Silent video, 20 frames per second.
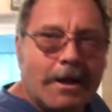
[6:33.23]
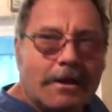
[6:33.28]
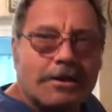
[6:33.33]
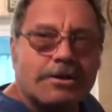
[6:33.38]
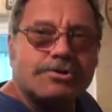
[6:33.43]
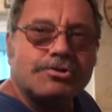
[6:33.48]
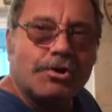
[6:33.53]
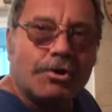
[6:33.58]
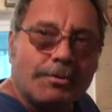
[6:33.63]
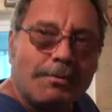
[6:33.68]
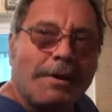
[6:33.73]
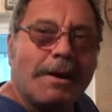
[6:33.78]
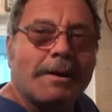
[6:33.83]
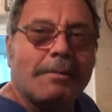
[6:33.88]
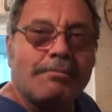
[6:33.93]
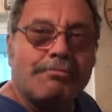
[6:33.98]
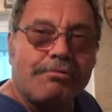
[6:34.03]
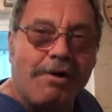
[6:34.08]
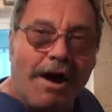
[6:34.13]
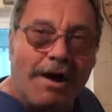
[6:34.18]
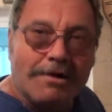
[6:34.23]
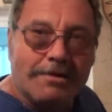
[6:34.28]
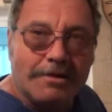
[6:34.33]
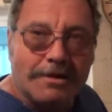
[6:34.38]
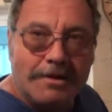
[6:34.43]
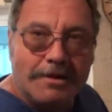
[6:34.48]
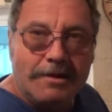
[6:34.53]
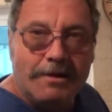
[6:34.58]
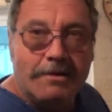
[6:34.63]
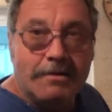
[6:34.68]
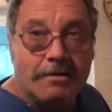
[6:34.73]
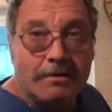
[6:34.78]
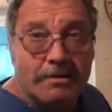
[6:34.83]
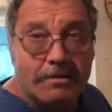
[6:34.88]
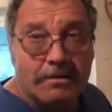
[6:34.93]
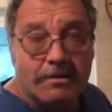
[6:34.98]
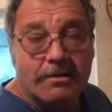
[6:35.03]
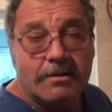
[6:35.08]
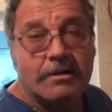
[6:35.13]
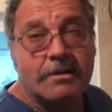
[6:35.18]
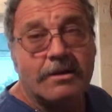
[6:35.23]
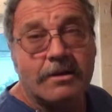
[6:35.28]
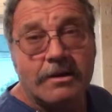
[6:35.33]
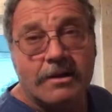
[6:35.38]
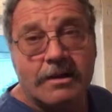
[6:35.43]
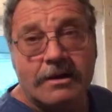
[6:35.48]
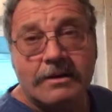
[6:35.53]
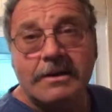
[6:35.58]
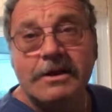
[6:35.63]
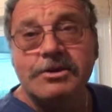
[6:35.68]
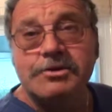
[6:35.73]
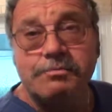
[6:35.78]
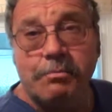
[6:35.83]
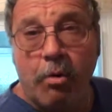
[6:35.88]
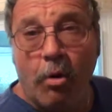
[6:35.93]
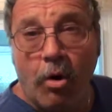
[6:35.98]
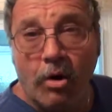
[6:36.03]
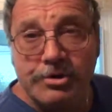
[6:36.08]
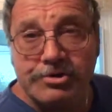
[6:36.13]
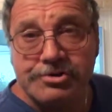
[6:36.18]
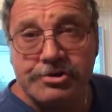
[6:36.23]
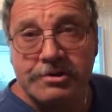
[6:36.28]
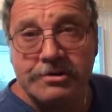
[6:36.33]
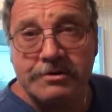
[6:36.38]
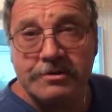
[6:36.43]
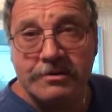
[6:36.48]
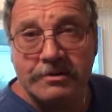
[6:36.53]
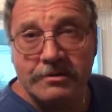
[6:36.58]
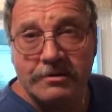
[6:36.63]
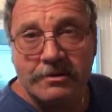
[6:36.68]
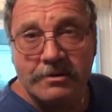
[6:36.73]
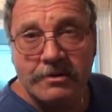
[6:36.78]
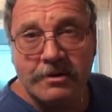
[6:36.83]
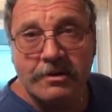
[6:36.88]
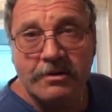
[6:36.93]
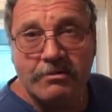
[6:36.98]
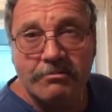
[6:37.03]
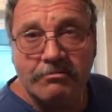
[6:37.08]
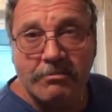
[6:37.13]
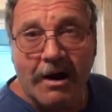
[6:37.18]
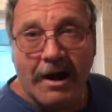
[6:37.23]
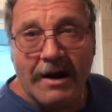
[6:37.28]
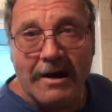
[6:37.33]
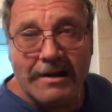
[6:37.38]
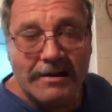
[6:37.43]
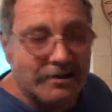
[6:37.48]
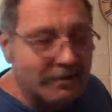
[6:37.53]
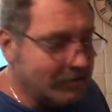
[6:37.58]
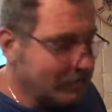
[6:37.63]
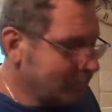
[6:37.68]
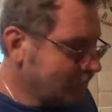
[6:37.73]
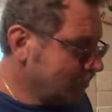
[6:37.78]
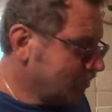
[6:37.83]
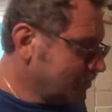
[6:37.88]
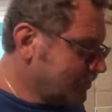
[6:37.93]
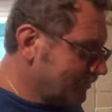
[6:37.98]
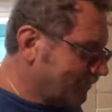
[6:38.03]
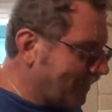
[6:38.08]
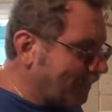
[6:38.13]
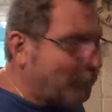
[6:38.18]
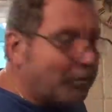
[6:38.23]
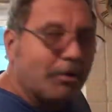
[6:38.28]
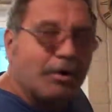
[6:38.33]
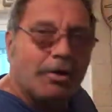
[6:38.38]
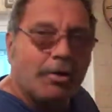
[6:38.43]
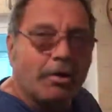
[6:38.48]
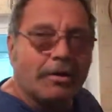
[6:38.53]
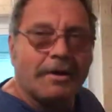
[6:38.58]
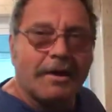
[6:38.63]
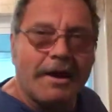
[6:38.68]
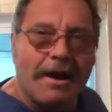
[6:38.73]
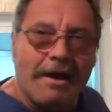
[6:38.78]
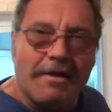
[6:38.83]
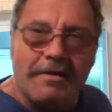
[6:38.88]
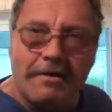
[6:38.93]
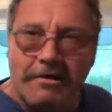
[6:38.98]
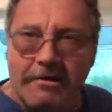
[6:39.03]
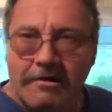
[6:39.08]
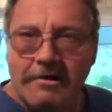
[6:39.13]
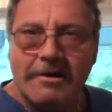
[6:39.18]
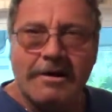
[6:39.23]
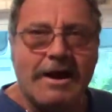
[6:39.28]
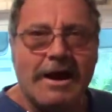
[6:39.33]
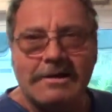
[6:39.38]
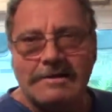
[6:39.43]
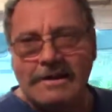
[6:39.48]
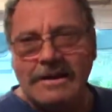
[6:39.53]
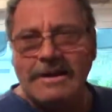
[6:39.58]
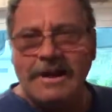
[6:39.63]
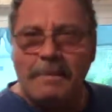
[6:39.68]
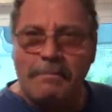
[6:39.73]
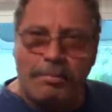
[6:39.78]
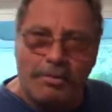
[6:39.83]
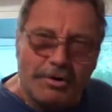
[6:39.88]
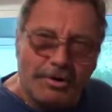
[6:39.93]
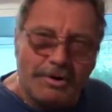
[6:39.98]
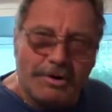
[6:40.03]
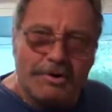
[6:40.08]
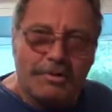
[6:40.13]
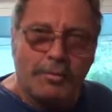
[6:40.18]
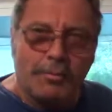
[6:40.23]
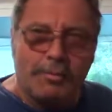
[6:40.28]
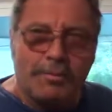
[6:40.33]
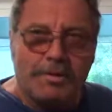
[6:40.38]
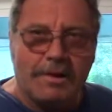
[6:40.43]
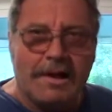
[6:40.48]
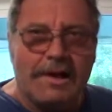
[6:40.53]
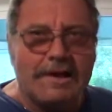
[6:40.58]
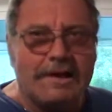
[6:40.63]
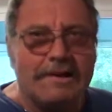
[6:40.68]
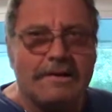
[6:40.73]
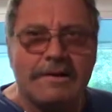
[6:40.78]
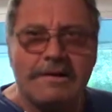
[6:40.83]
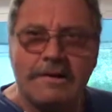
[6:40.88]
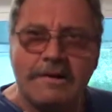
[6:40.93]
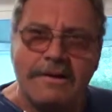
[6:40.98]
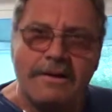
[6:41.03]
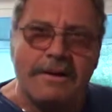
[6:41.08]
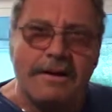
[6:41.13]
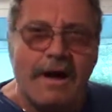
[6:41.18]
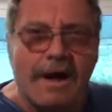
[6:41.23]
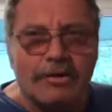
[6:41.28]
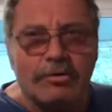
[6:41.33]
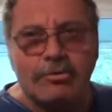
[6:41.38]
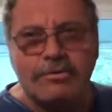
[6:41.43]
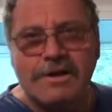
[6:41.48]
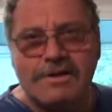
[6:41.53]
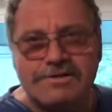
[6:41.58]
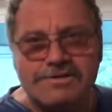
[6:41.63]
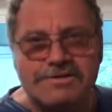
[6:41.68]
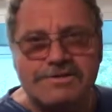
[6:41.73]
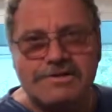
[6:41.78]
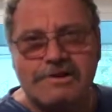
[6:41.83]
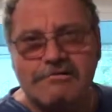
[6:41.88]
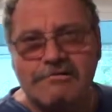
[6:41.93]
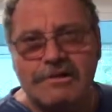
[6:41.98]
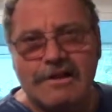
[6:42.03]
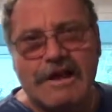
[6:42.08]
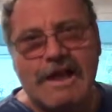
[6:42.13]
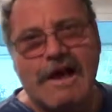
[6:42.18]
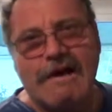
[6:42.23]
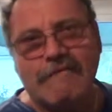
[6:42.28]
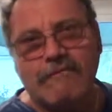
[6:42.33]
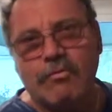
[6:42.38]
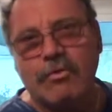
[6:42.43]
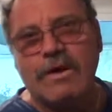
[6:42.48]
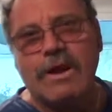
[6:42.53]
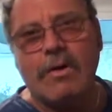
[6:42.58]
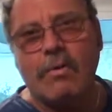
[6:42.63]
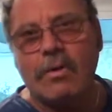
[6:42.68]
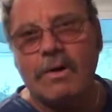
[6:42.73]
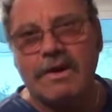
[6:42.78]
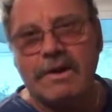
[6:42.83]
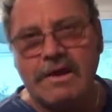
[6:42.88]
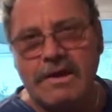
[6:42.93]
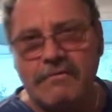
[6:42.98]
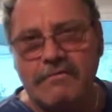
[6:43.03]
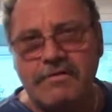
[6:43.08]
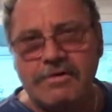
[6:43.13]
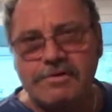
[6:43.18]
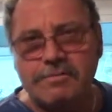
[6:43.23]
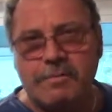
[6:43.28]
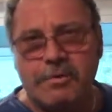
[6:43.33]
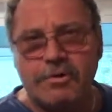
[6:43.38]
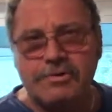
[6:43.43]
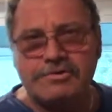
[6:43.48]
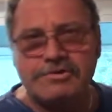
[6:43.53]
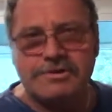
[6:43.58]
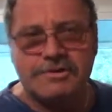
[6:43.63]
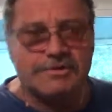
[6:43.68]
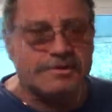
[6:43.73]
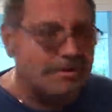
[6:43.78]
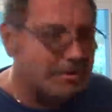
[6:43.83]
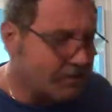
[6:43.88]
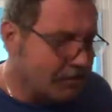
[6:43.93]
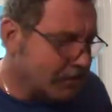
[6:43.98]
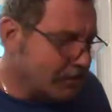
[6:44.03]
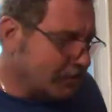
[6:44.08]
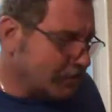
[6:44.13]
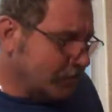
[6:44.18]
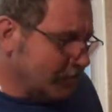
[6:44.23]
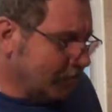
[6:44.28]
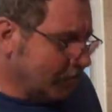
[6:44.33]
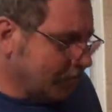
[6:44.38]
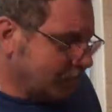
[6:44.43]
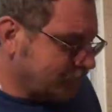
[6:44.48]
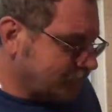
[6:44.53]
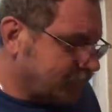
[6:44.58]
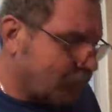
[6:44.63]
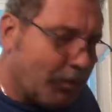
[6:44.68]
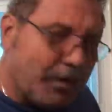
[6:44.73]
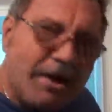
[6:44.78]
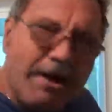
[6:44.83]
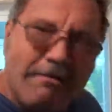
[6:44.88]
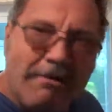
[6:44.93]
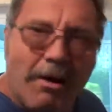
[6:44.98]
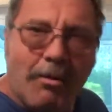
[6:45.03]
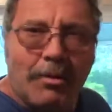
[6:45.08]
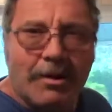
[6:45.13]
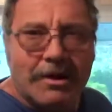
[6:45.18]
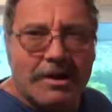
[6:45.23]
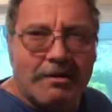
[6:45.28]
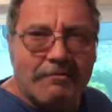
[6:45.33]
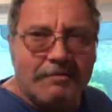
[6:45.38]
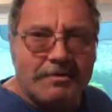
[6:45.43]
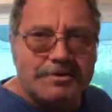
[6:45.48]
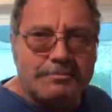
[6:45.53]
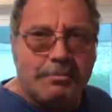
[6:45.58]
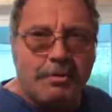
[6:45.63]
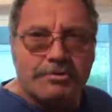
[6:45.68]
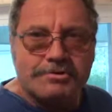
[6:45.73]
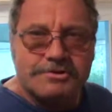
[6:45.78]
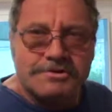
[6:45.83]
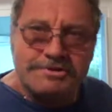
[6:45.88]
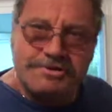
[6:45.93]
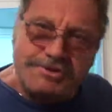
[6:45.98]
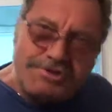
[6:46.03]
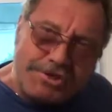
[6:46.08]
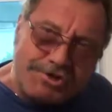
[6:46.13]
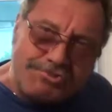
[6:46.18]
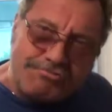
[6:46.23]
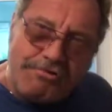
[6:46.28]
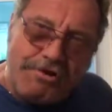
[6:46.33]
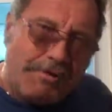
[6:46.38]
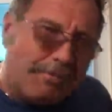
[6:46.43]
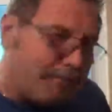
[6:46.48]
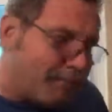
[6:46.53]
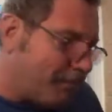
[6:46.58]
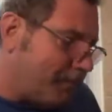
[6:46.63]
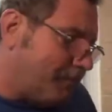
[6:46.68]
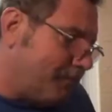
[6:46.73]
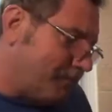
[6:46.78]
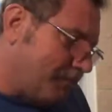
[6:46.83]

and a certain amount of broccoli in each portion, right? If I put it all together and then I put it into a plate, I don't necessarily have what I want to give each person. So here I want to give each person six shrimp